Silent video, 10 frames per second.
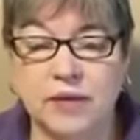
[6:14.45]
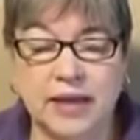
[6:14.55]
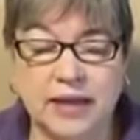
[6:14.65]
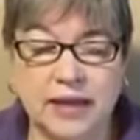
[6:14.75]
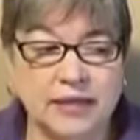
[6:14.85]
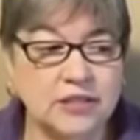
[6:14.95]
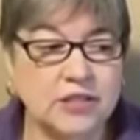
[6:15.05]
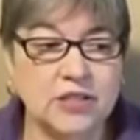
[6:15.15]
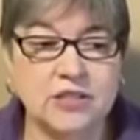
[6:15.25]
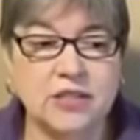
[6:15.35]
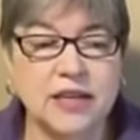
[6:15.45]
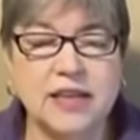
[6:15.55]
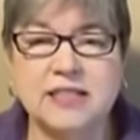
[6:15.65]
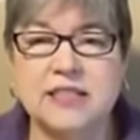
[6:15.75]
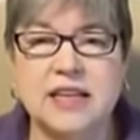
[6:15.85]
It's
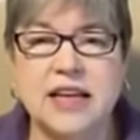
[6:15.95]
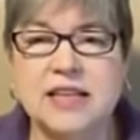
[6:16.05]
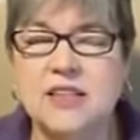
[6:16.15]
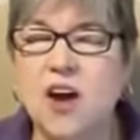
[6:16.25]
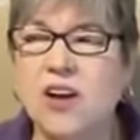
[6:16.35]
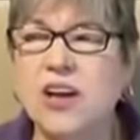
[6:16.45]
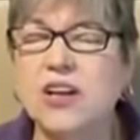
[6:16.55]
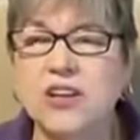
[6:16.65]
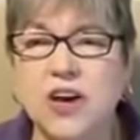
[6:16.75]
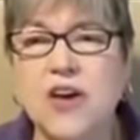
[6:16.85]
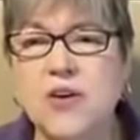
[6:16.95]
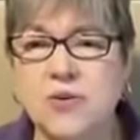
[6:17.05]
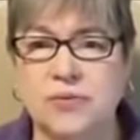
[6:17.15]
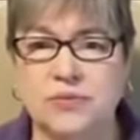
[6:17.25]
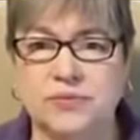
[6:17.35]
our
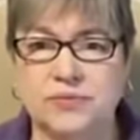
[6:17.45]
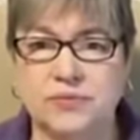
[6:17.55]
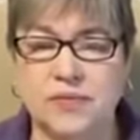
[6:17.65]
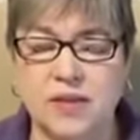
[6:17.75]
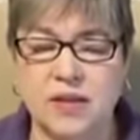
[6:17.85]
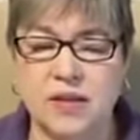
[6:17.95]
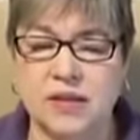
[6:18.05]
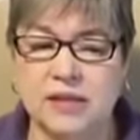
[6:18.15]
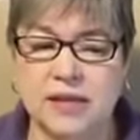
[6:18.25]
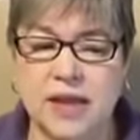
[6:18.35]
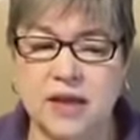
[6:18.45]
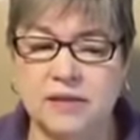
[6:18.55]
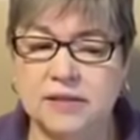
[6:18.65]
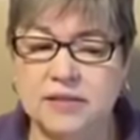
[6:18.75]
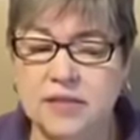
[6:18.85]
cocoon.
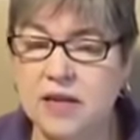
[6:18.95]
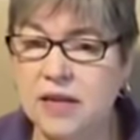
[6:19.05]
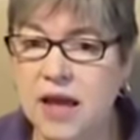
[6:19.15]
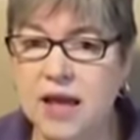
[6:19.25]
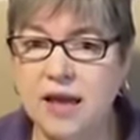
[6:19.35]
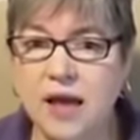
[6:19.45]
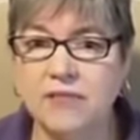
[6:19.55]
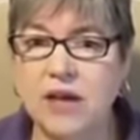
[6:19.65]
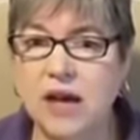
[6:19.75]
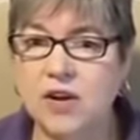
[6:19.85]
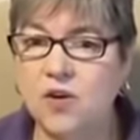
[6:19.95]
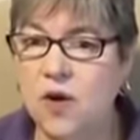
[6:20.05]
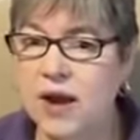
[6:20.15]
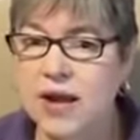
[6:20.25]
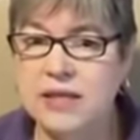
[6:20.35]
Now, Sunday, I've got a
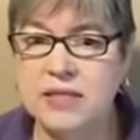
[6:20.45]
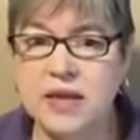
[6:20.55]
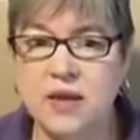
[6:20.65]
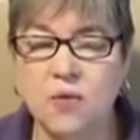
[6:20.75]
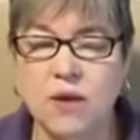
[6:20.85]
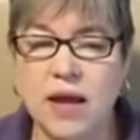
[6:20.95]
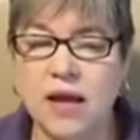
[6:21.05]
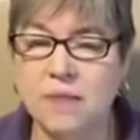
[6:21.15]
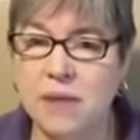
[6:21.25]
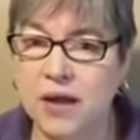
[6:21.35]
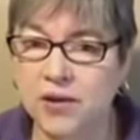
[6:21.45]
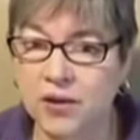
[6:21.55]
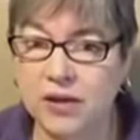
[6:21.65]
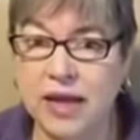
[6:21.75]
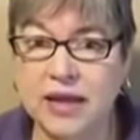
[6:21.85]
great essay going out about
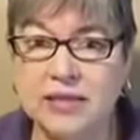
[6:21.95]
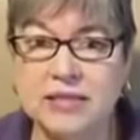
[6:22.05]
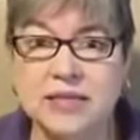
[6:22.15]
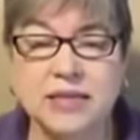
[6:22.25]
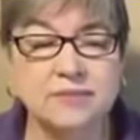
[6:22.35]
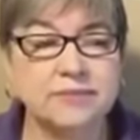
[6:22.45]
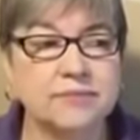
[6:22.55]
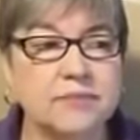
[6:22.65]
your legacy.